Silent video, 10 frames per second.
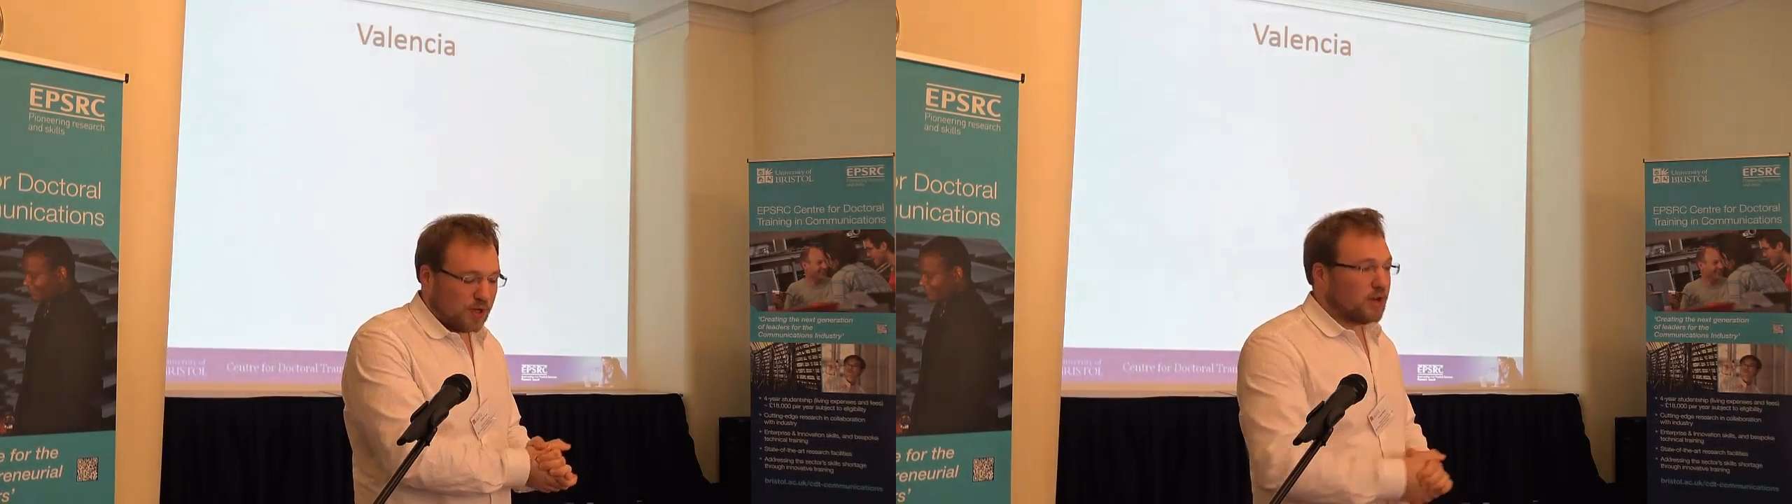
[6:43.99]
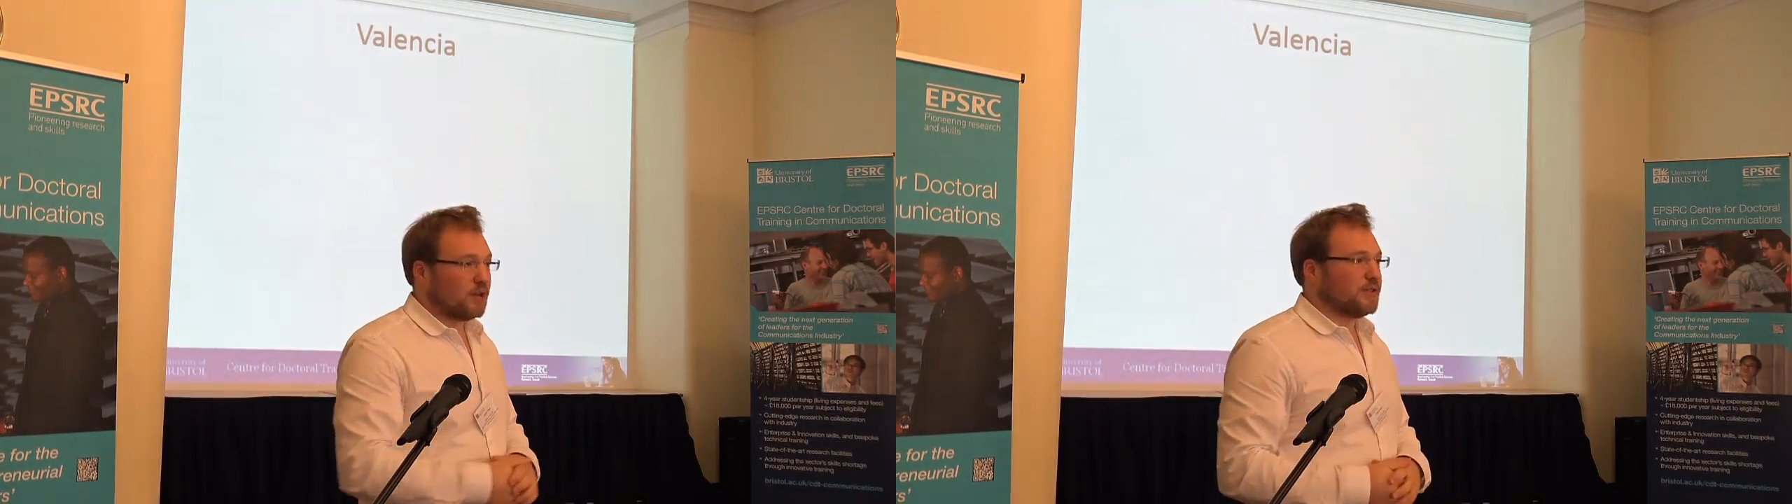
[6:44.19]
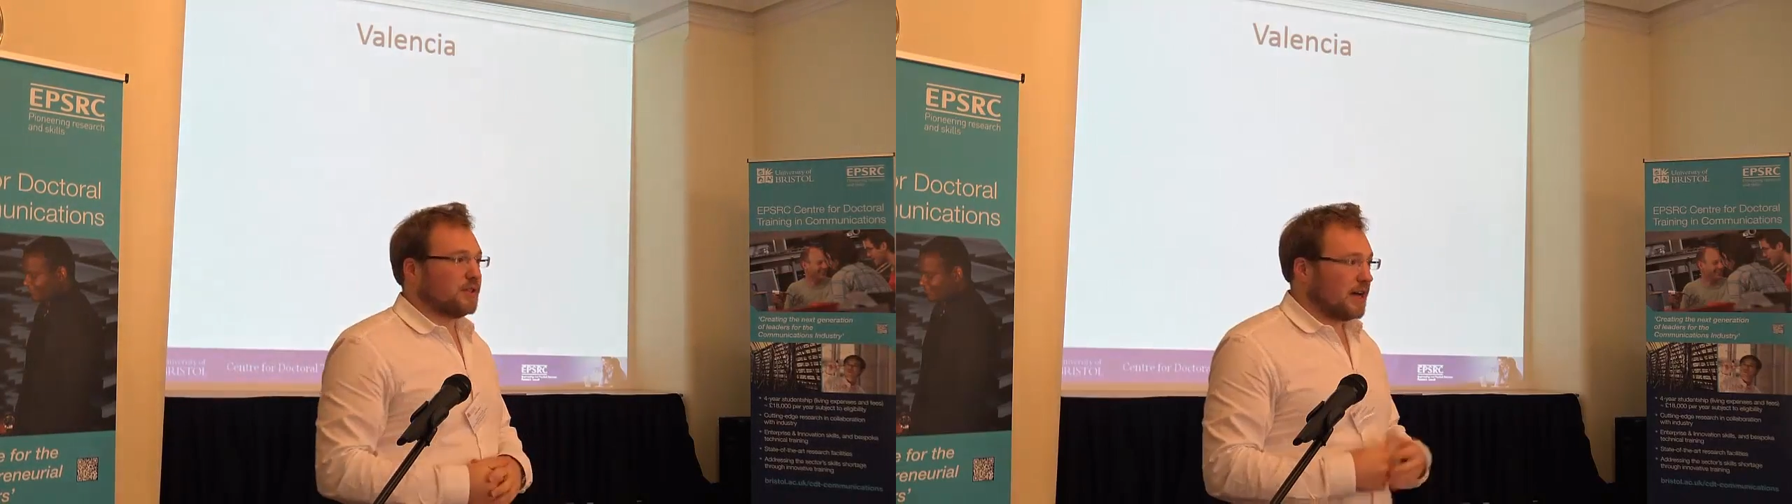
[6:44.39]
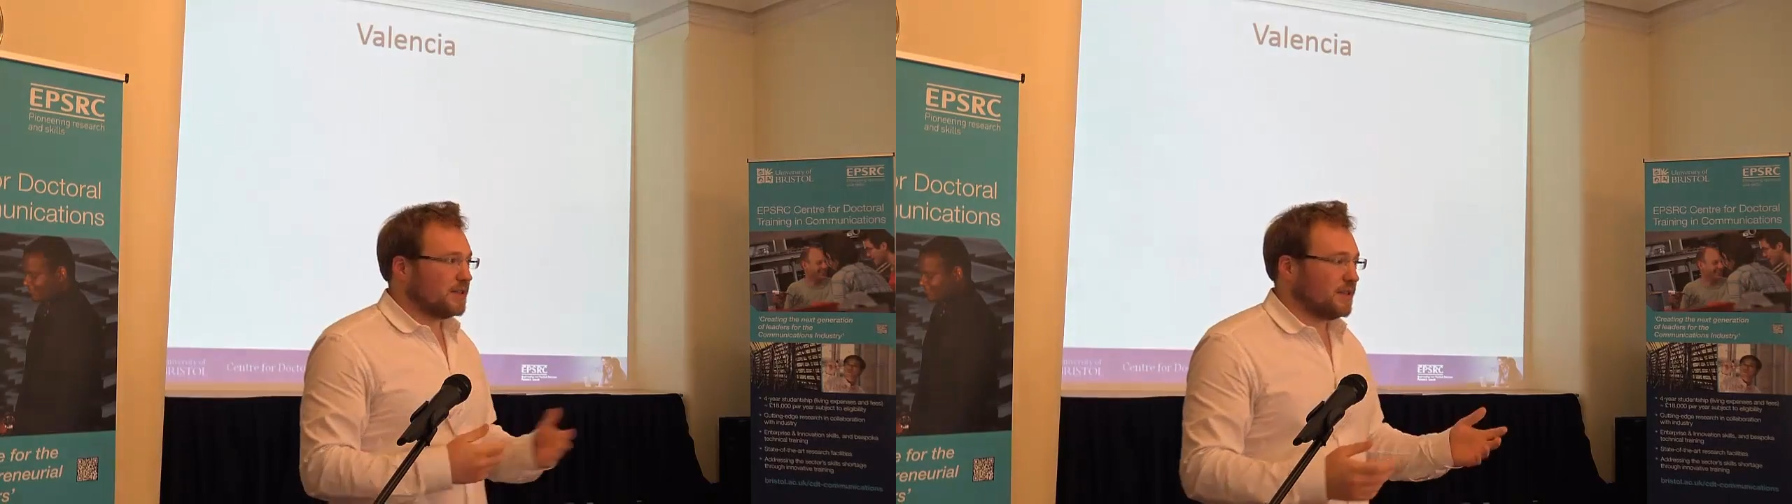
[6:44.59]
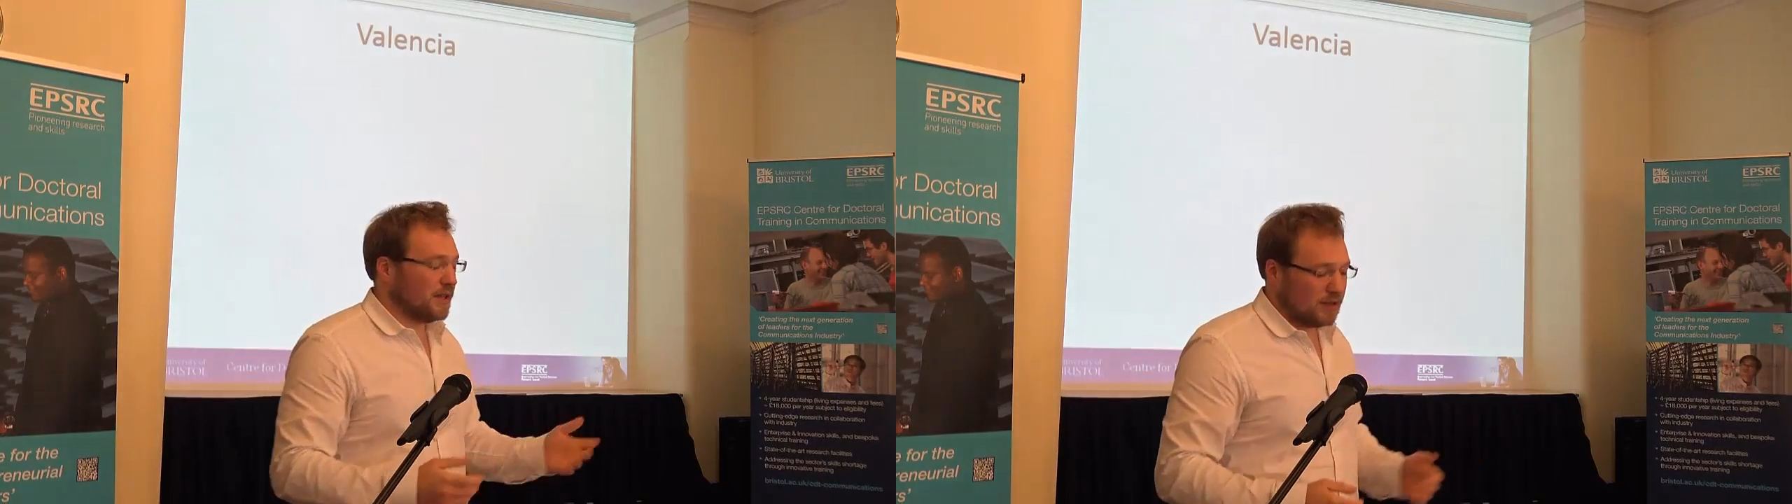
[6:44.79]
COST
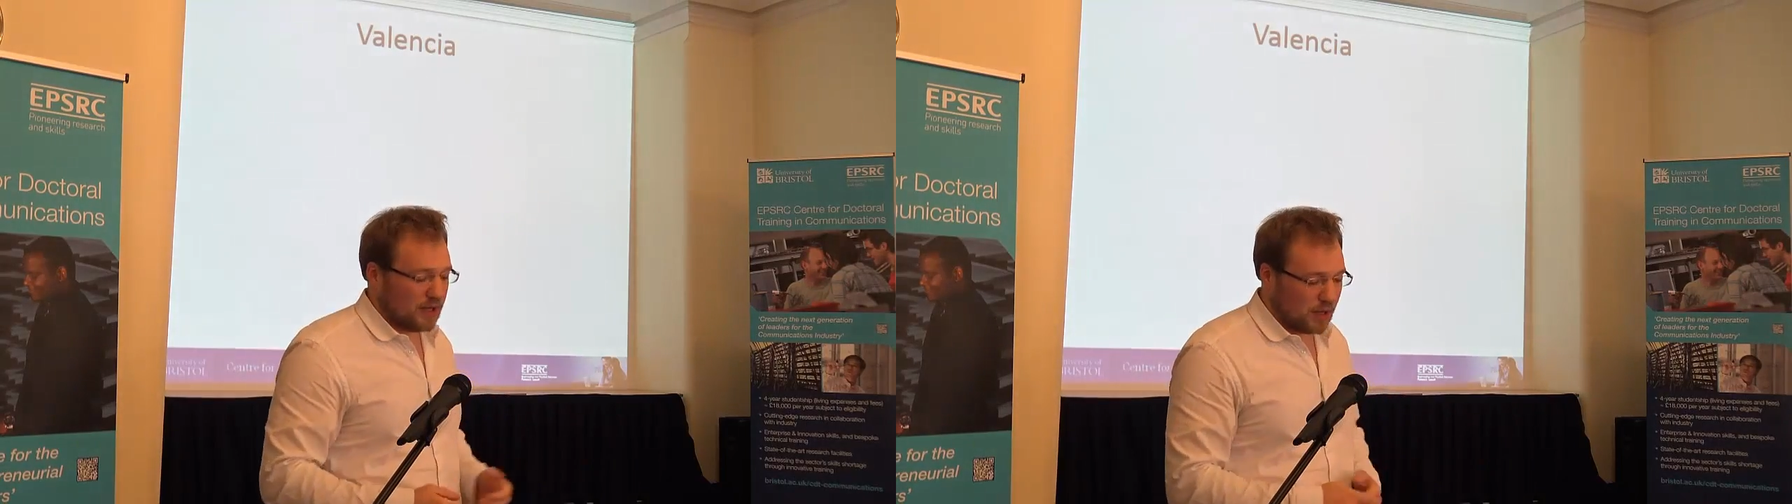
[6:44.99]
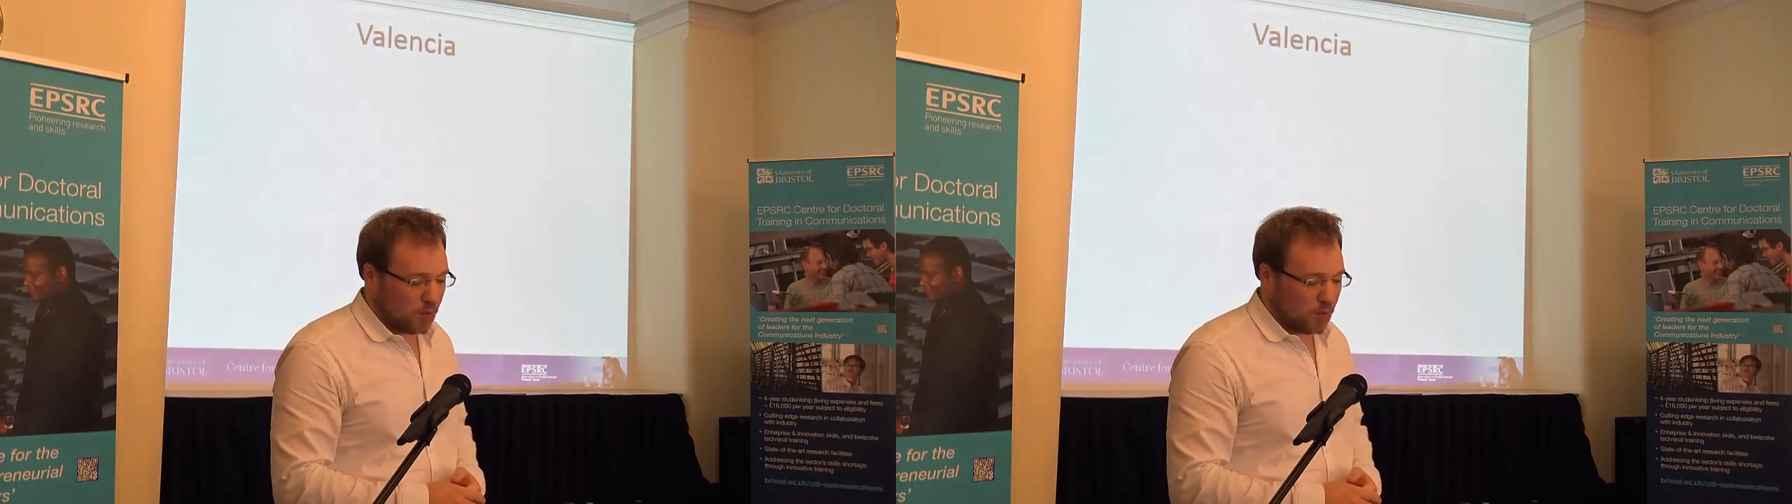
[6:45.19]
IC uh,